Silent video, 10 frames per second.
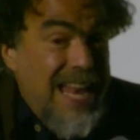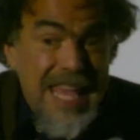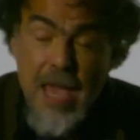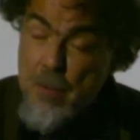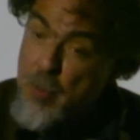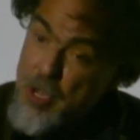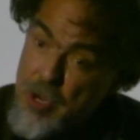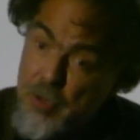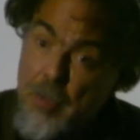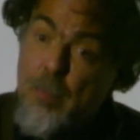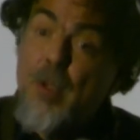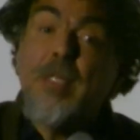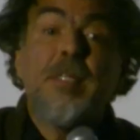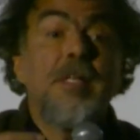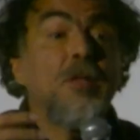And every year the
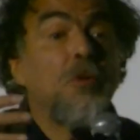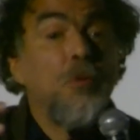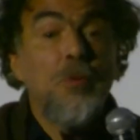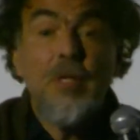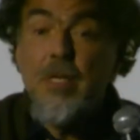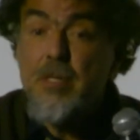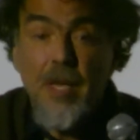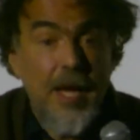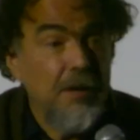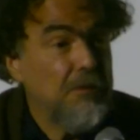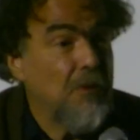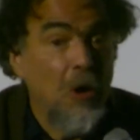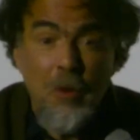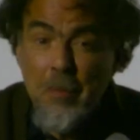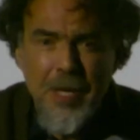president do this kind of
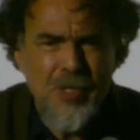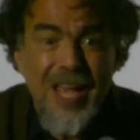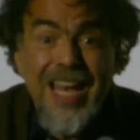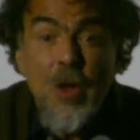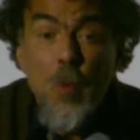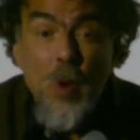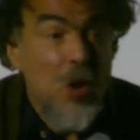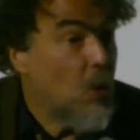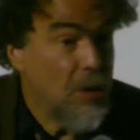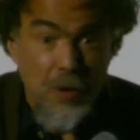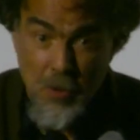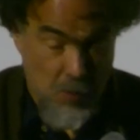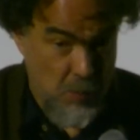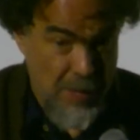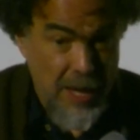homage, and we all
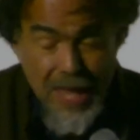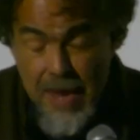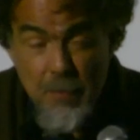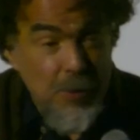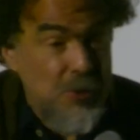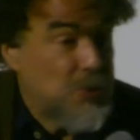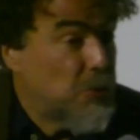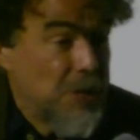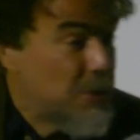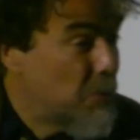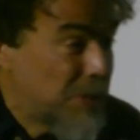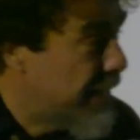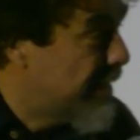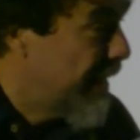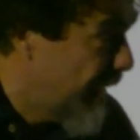know, and every historian know
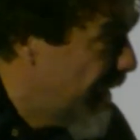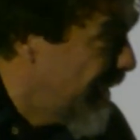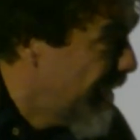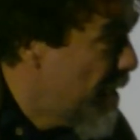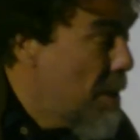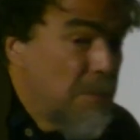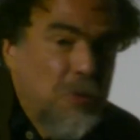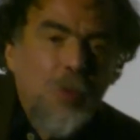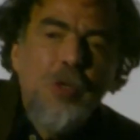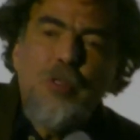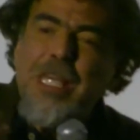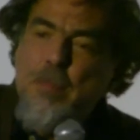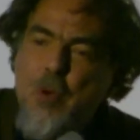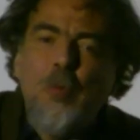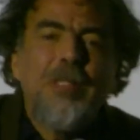that it's a lie, but we just
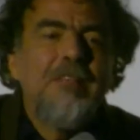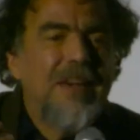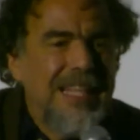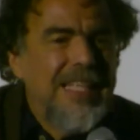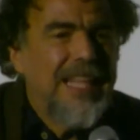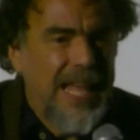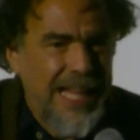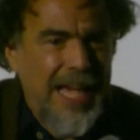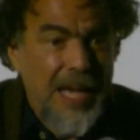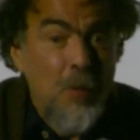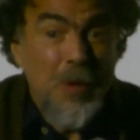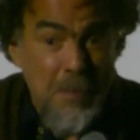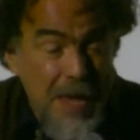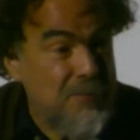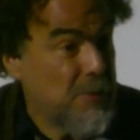keep cultivating that lie, and
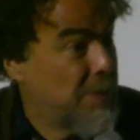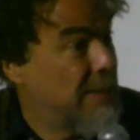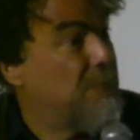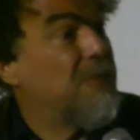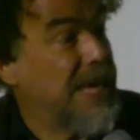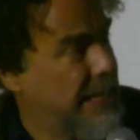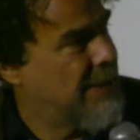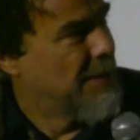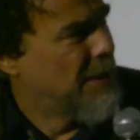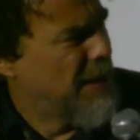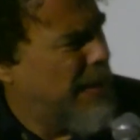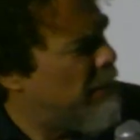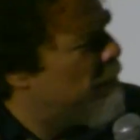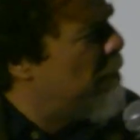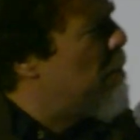we make from a defeat
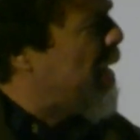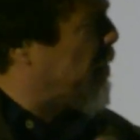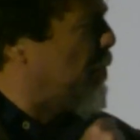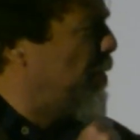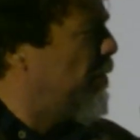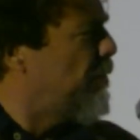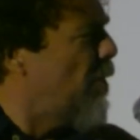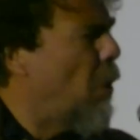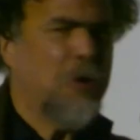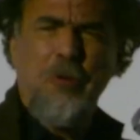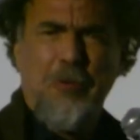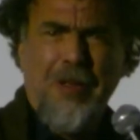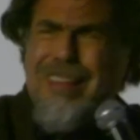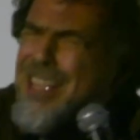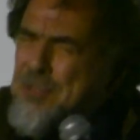kind of a victory of
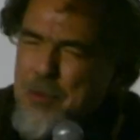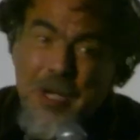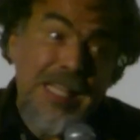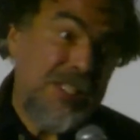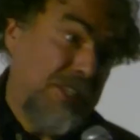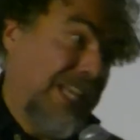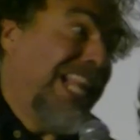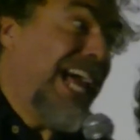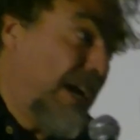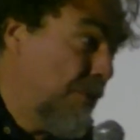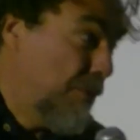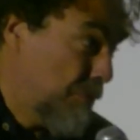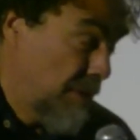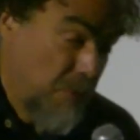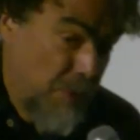honor, and so it's
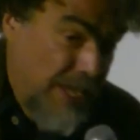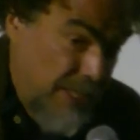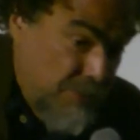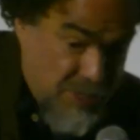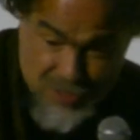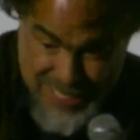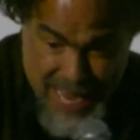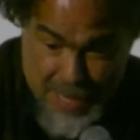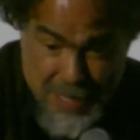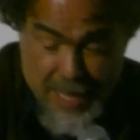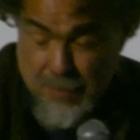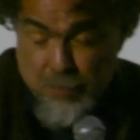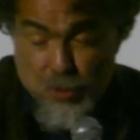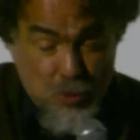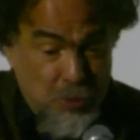hilarious in a way, and it's sad
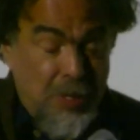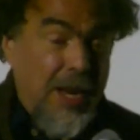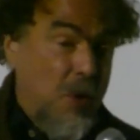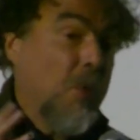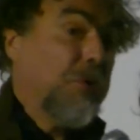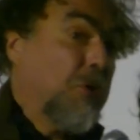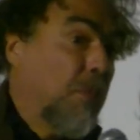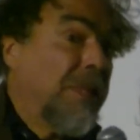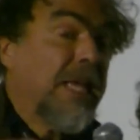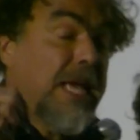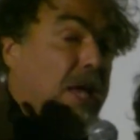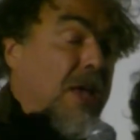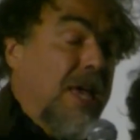and absurd, and I want to comment.